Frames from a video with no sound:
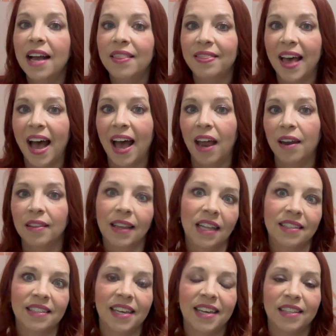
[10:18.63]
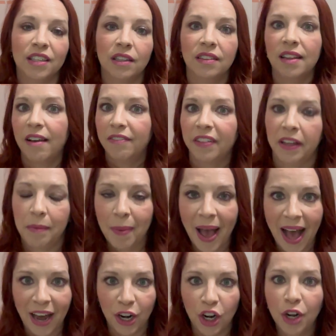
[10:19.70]
that, let's say it's a lovely
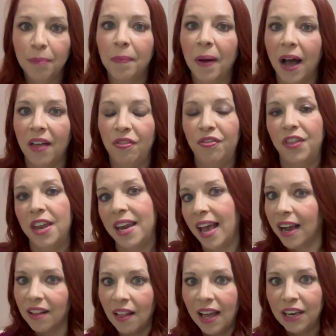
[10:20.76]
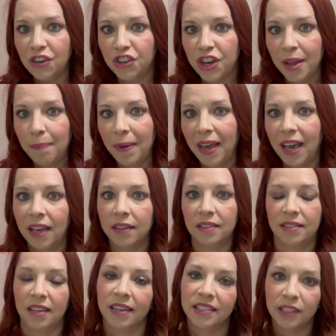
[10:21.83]
pattern, but the neckline shaping
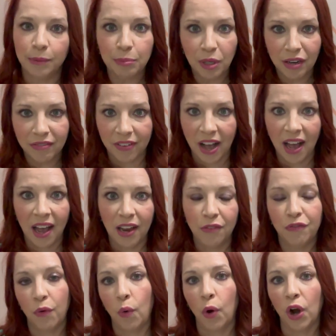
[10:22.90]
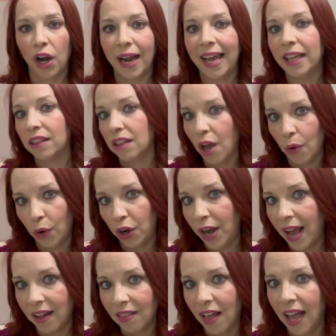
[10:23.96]
doesn't provide for a lower
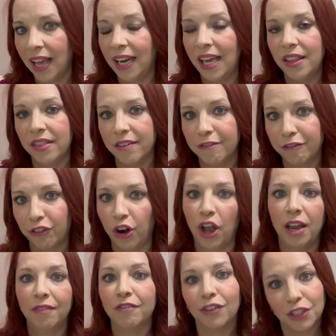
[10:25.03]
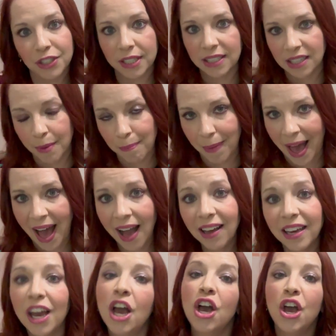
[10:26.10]
neckline in the front versus the back.